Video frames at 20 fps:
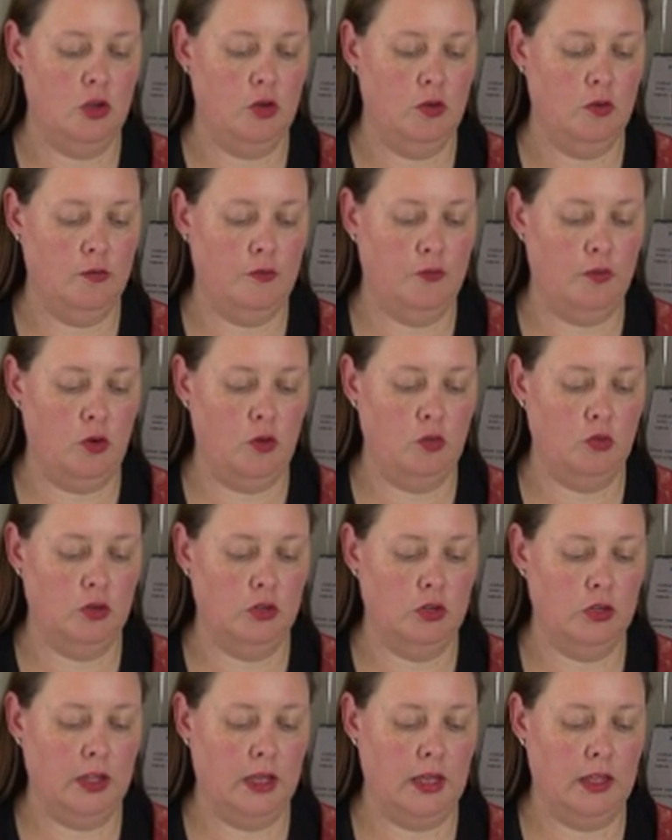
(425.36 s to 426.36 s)

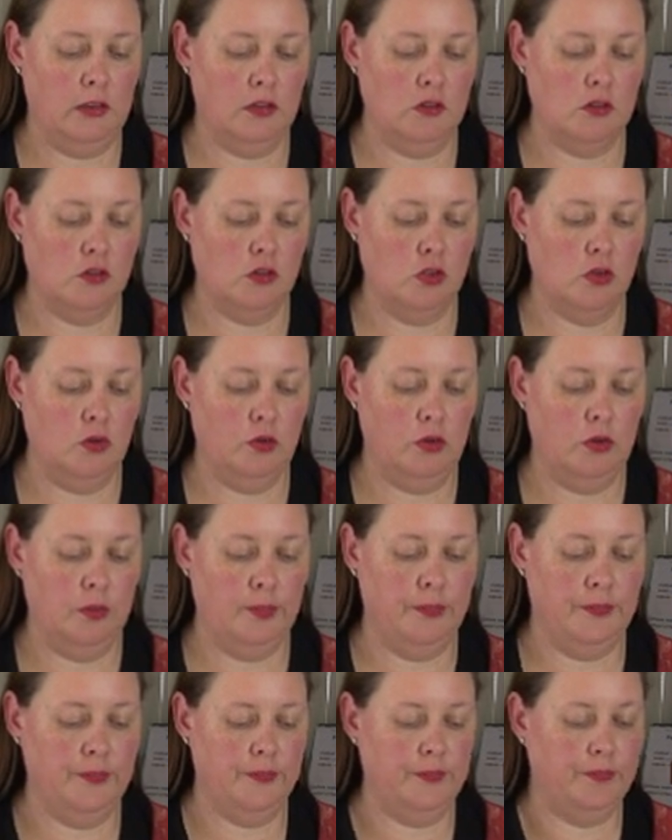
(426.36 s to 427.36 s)
folded and
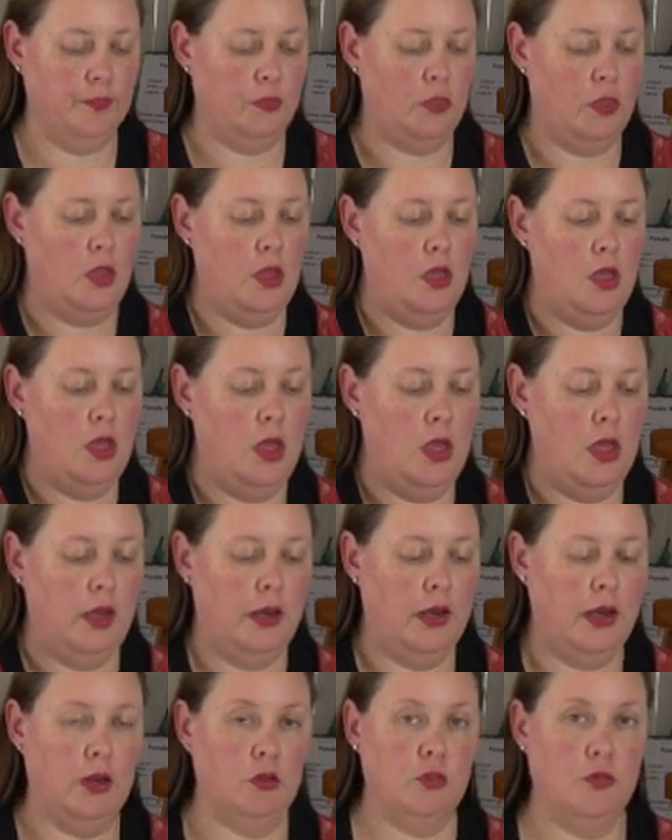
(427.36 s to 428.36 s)
sewn.
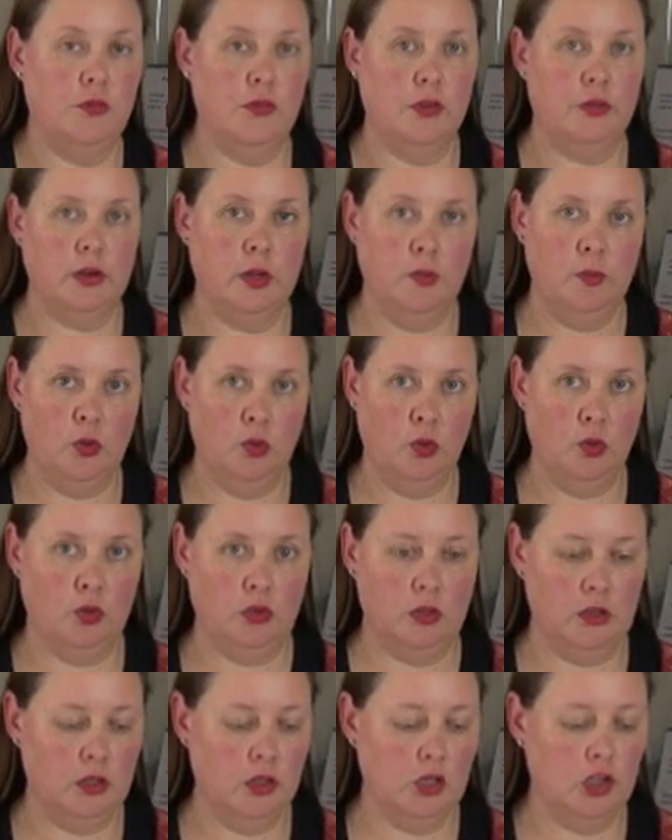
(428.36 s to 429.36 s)
Now it's very
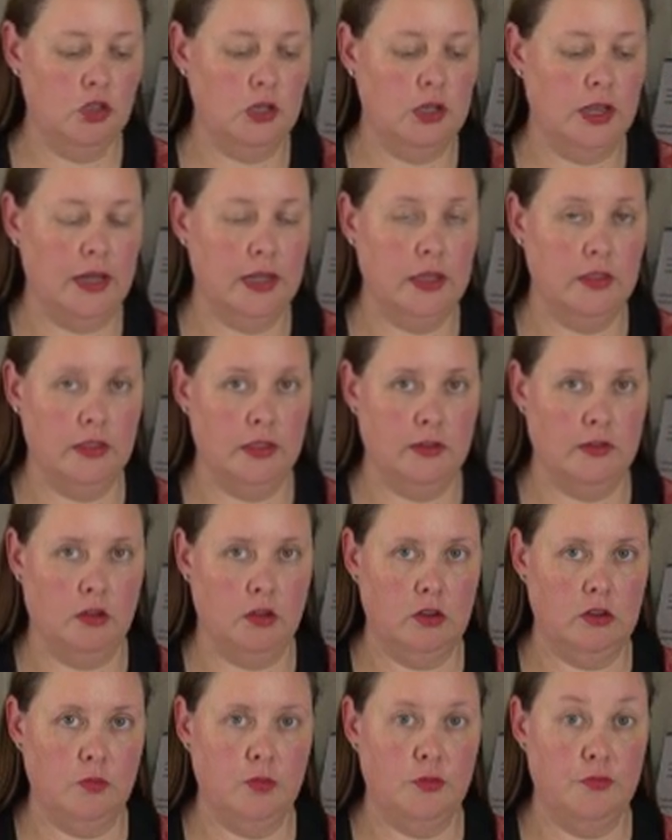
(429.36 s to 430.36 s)
important that you layer these
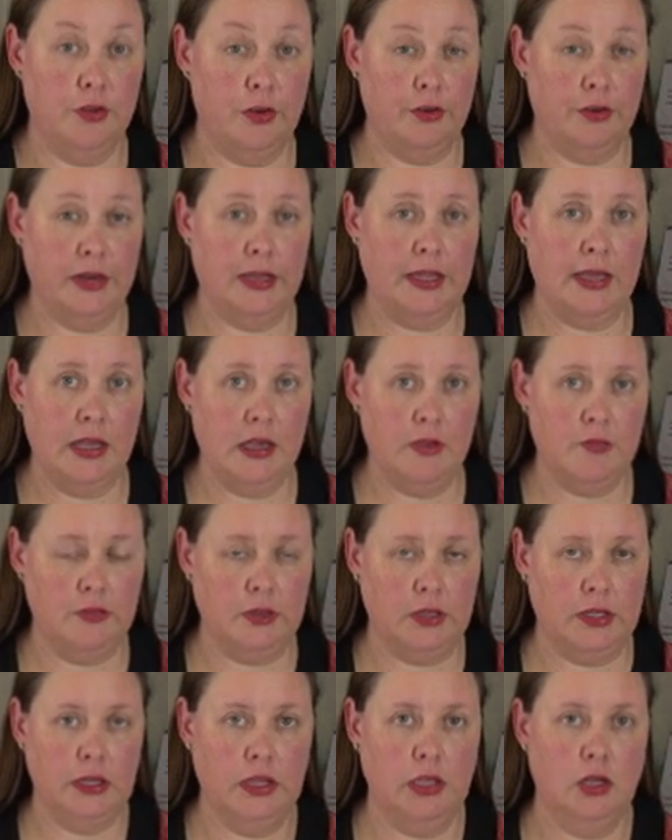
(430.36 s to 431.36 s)
items very
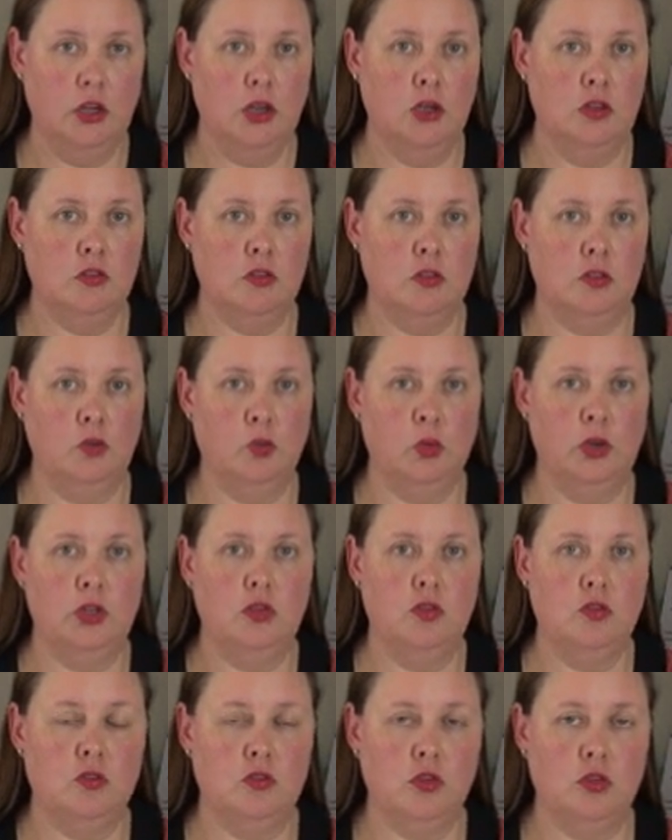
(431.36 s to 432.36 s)
carefully so that when
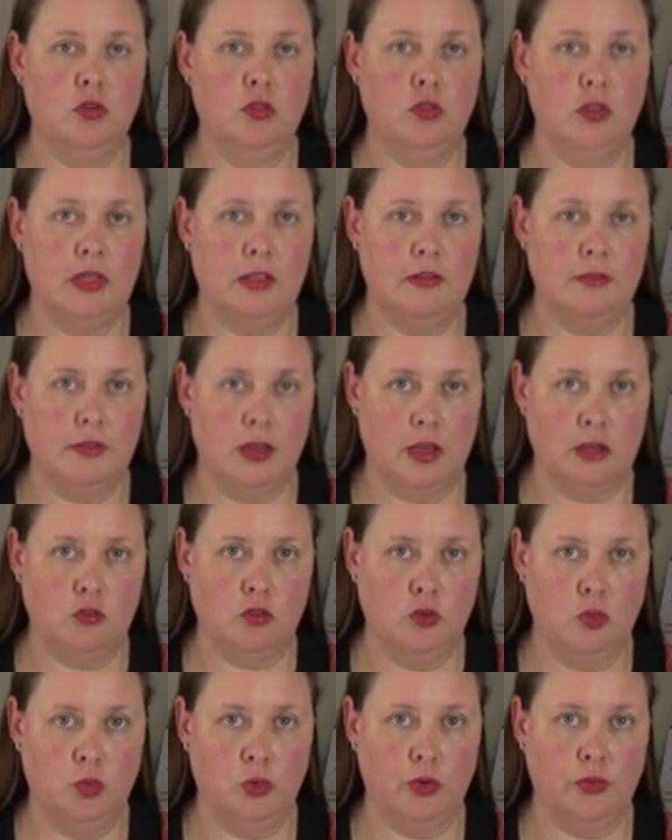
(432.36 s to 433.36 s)
you sew the
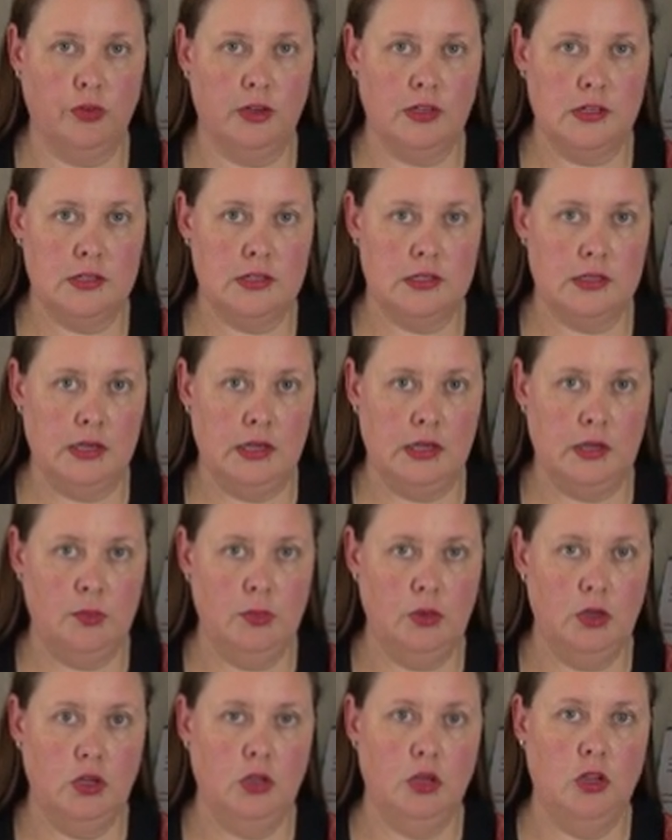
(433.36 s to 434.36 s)
exact 1/4 inch
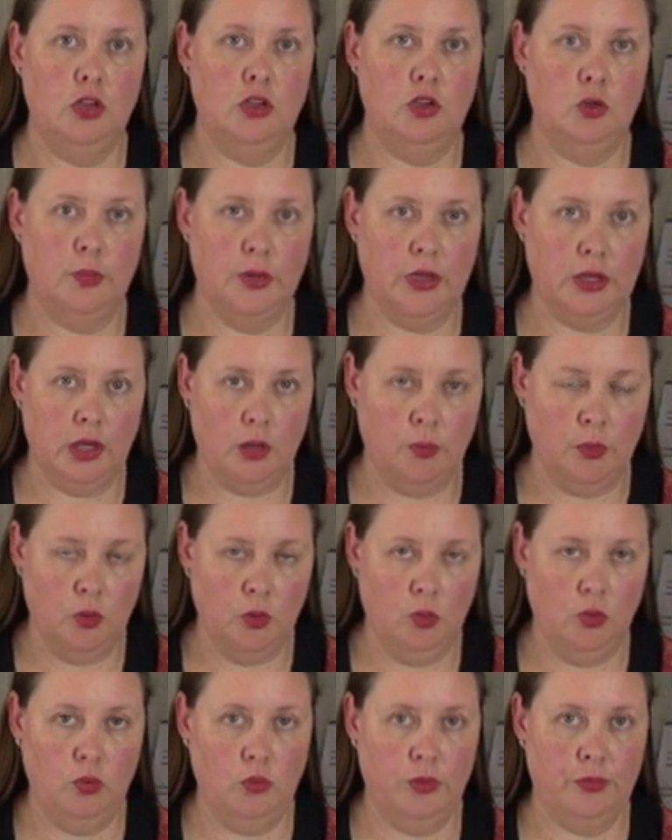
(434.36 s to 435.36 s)
seam, you pick up
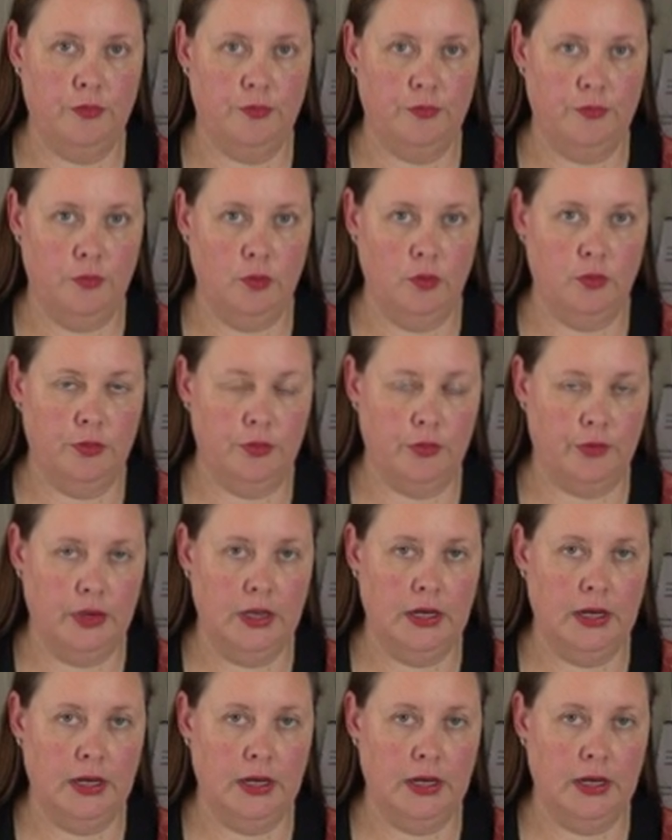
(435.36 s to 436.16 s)
all 5